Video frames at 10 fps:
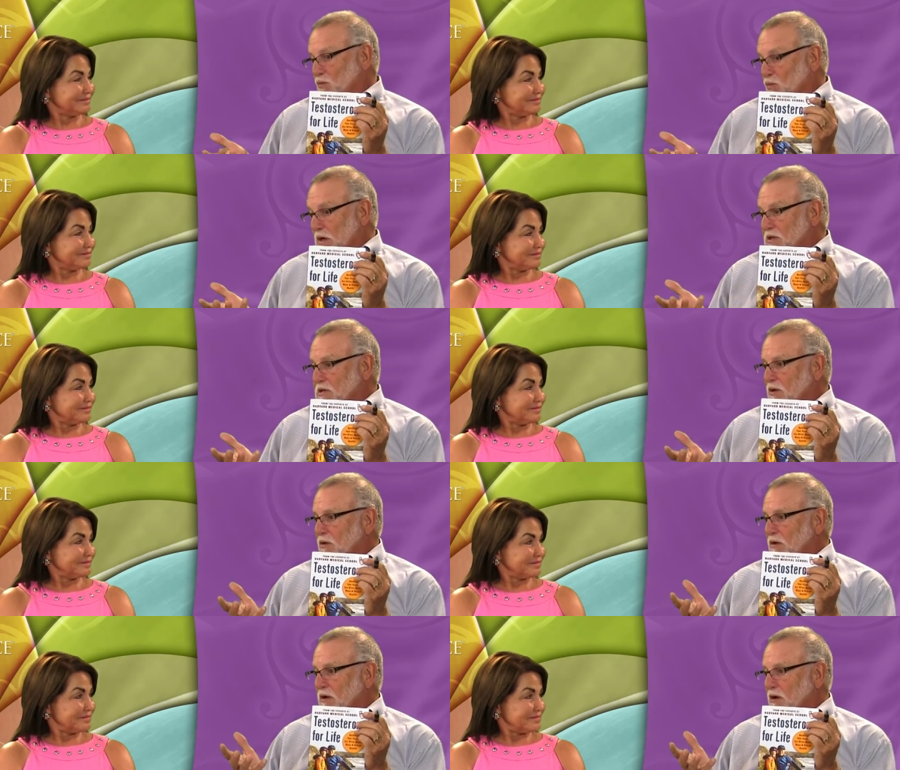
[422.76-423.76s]
Speaker 1: was
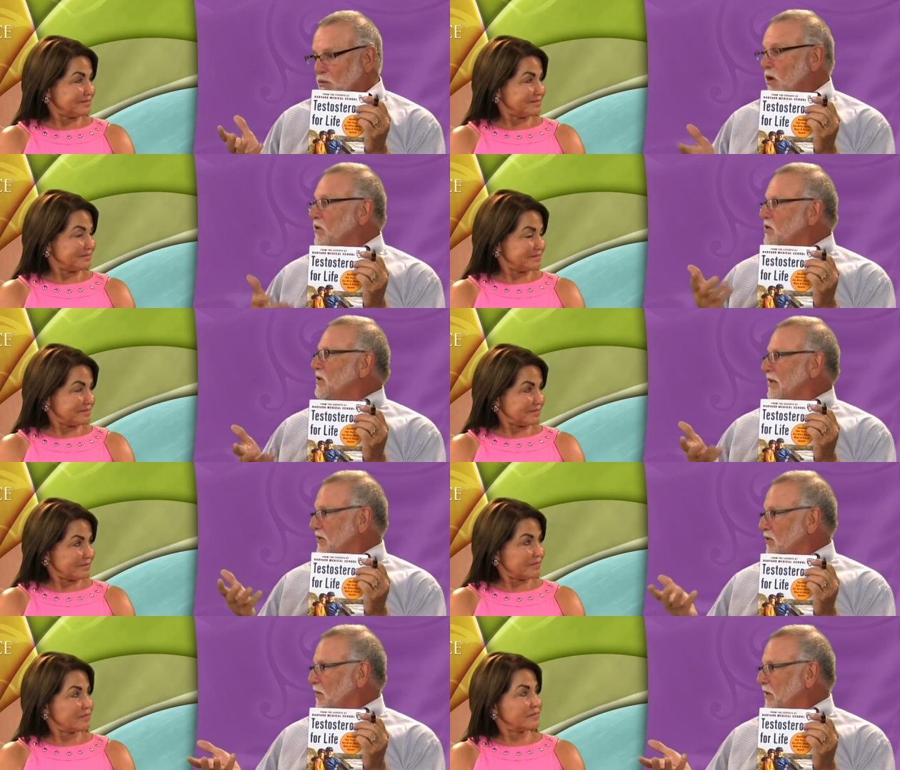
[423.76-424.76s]
erroneously
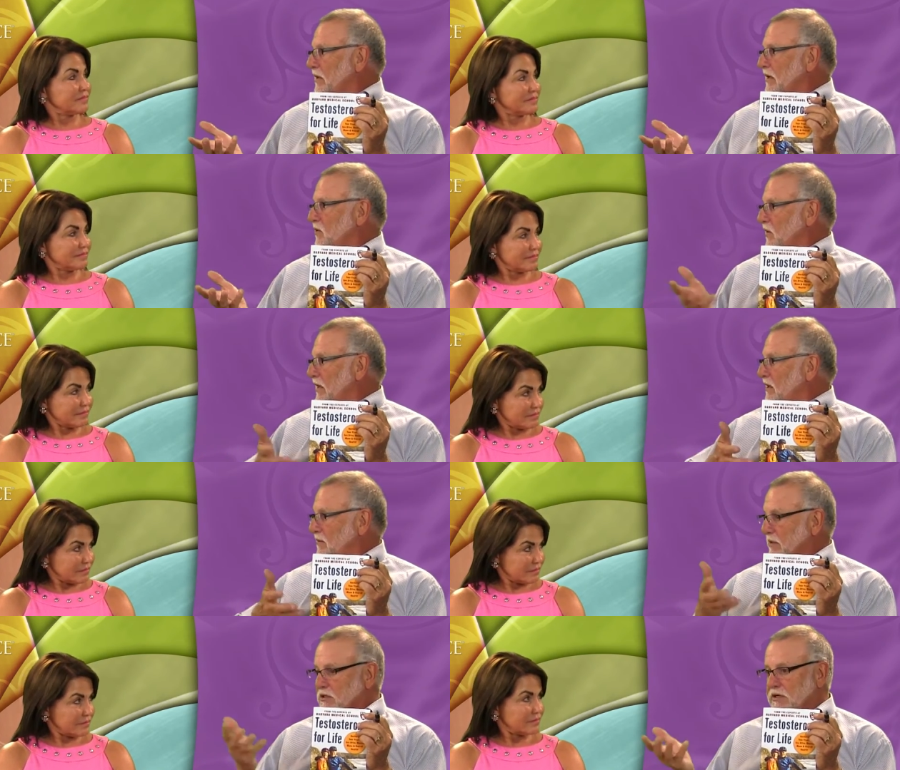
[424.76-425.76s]
interpreted and created
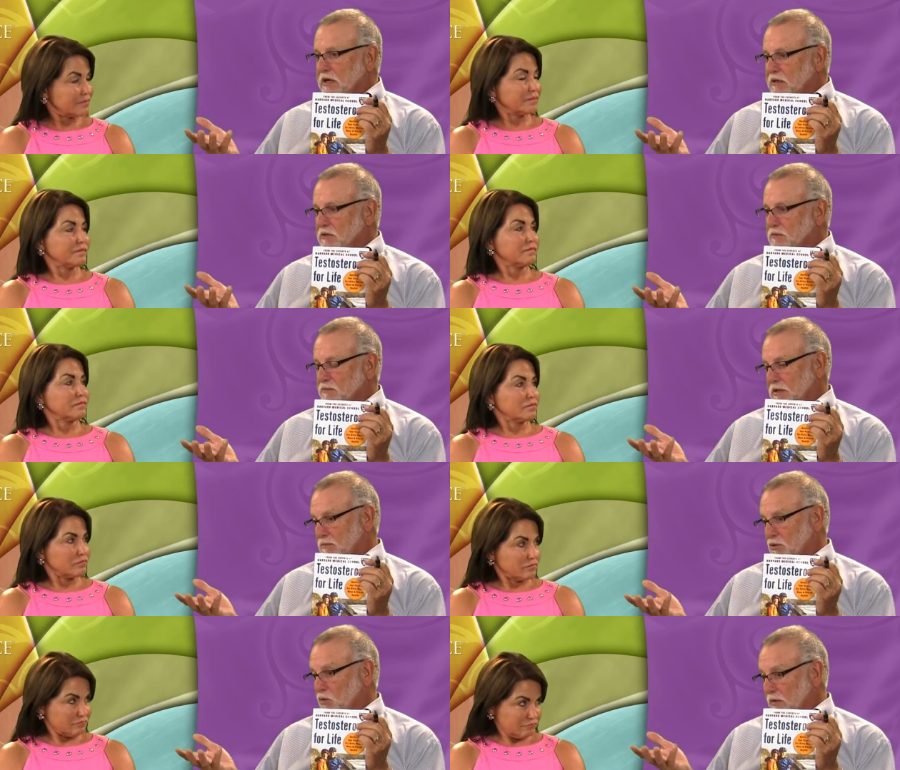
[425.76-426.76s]
the big scare that,
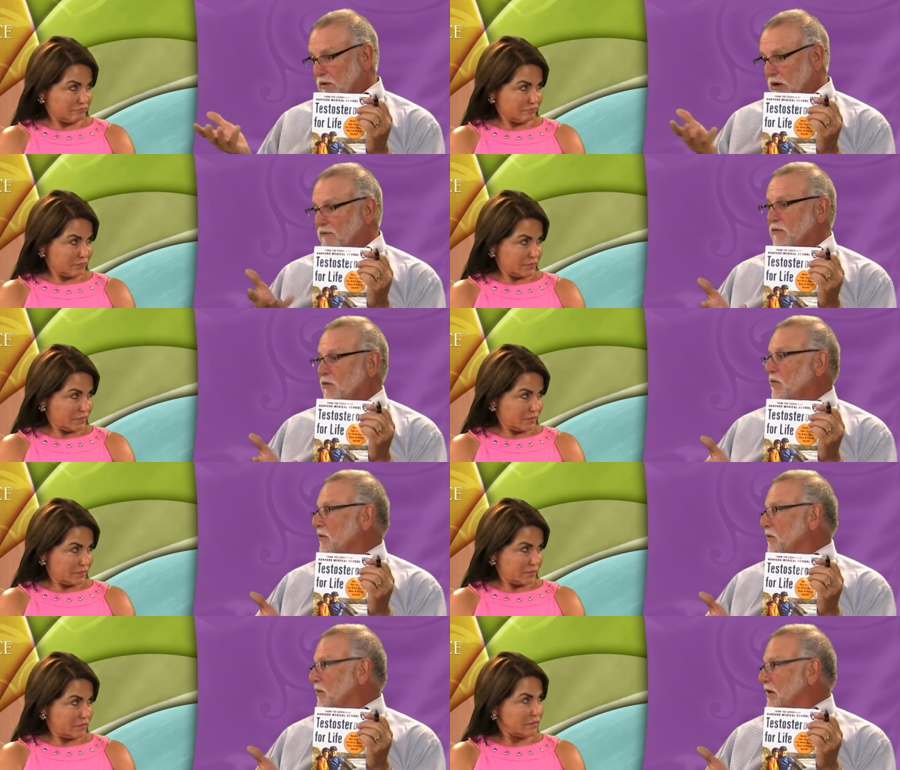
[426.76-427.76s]
that pulled women off of
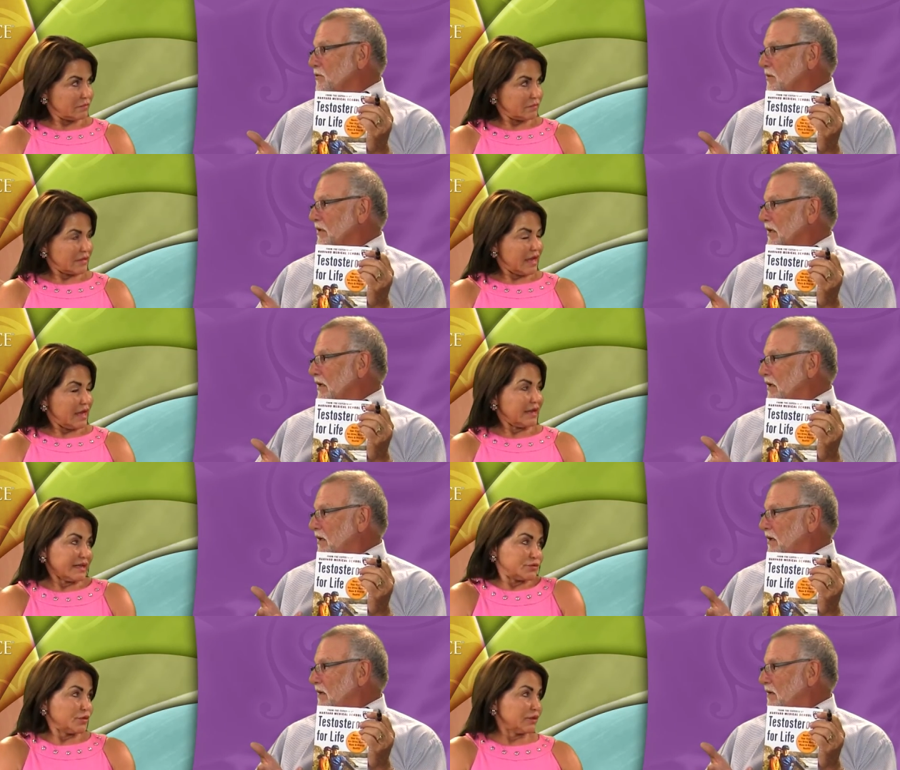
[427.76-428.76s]
hormone replacement.
Speaker 2: I
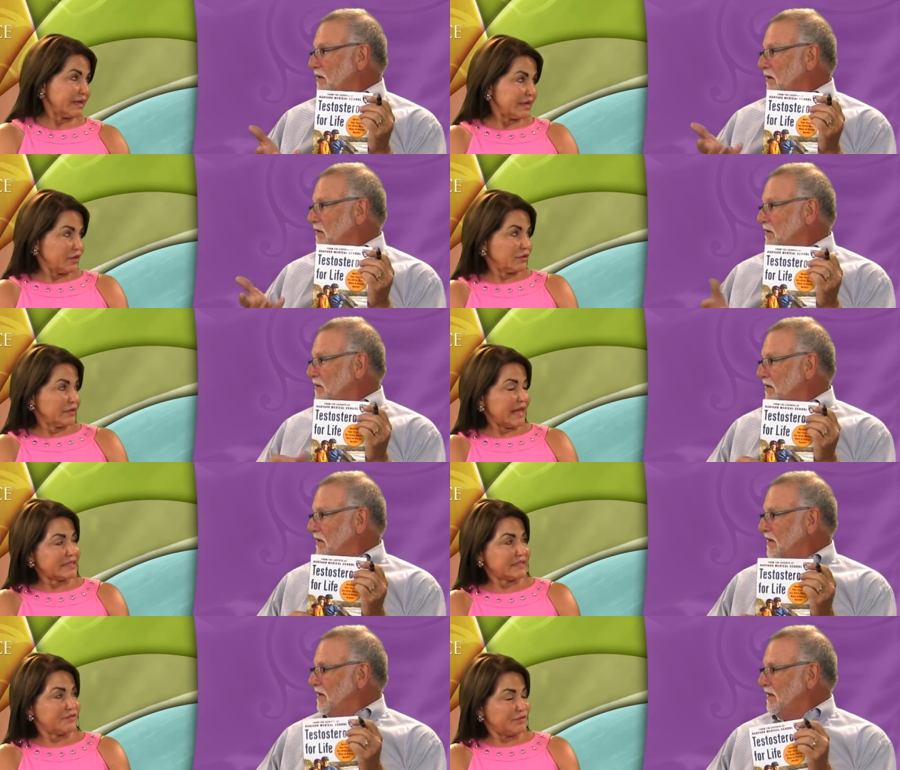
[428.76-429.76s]
guess we were uh, lucky it only
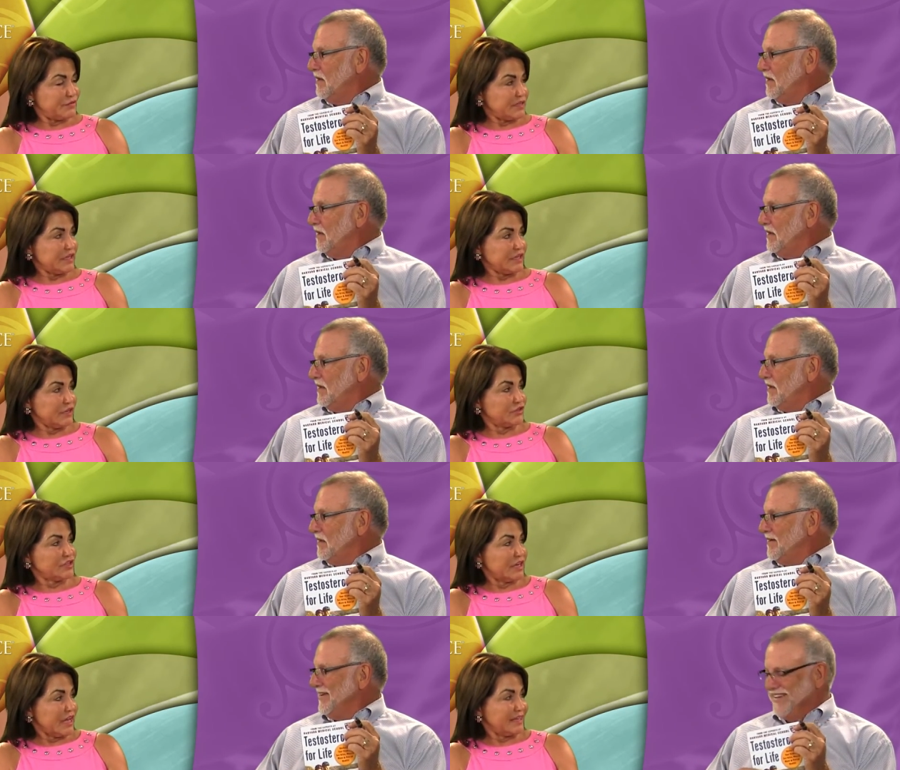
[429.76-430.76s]
lasted fifteen years
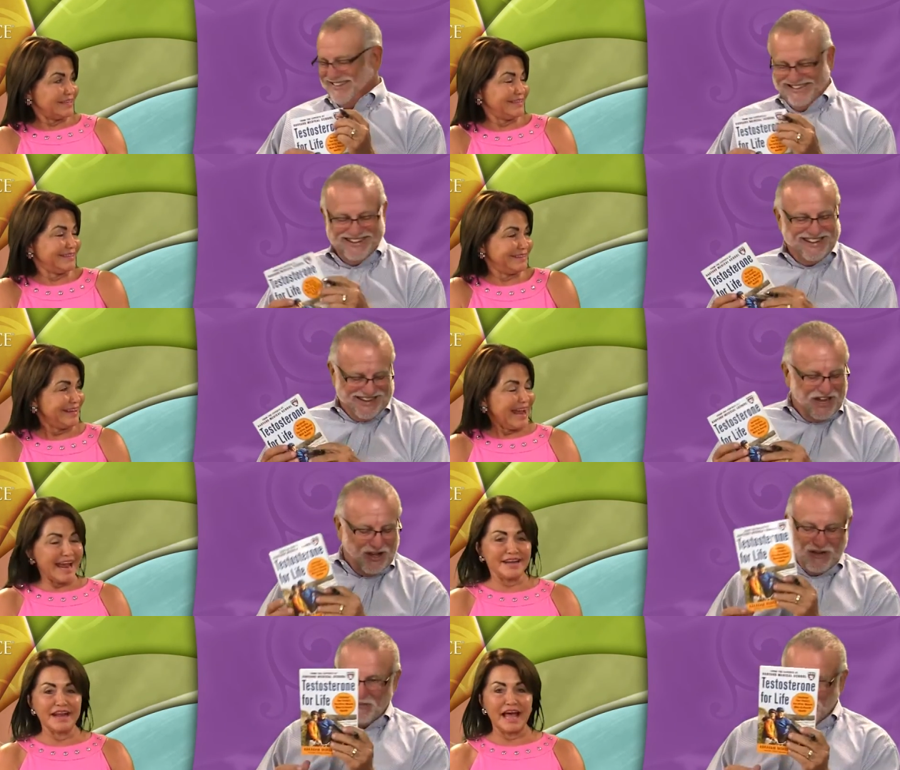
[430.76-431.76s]
and not
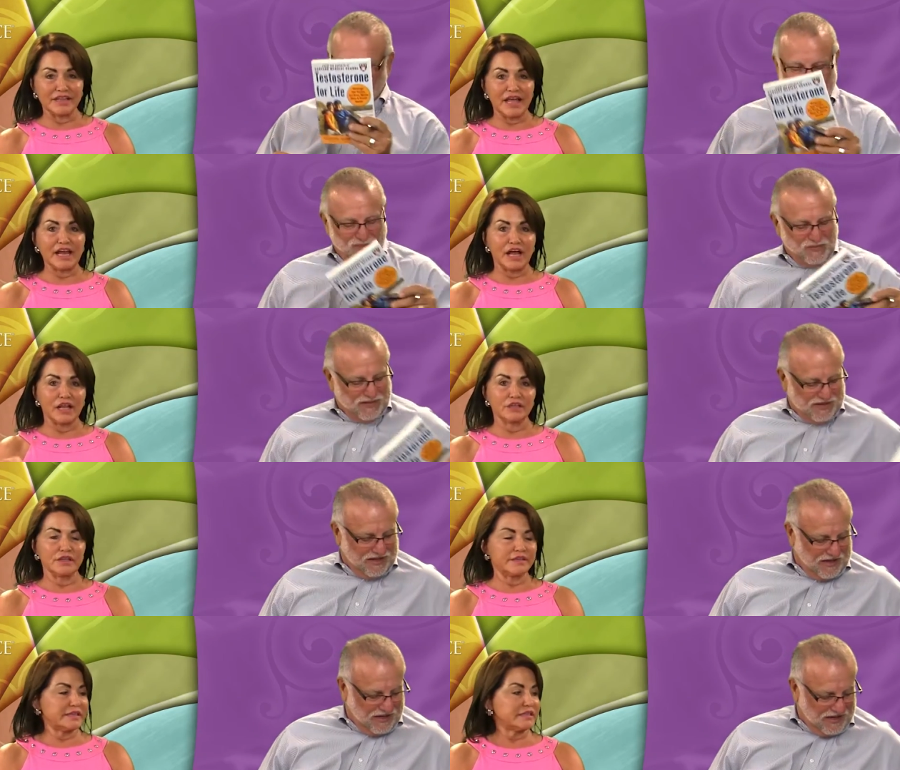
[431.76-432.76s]
and not like a,
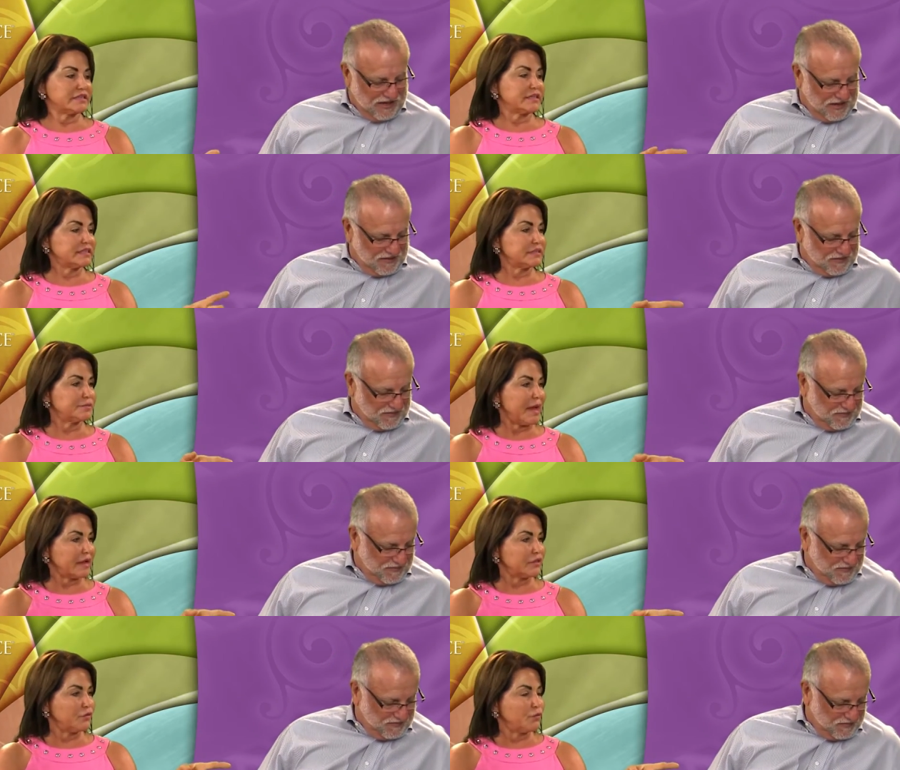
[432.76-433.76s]
this is this is
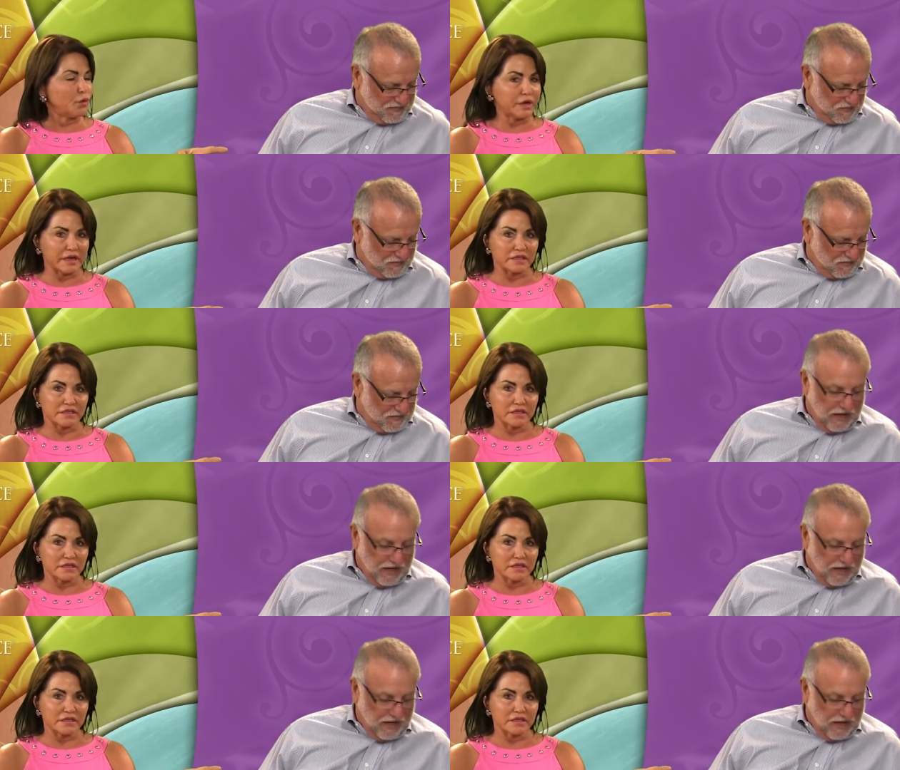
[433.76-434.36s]
back in the forties.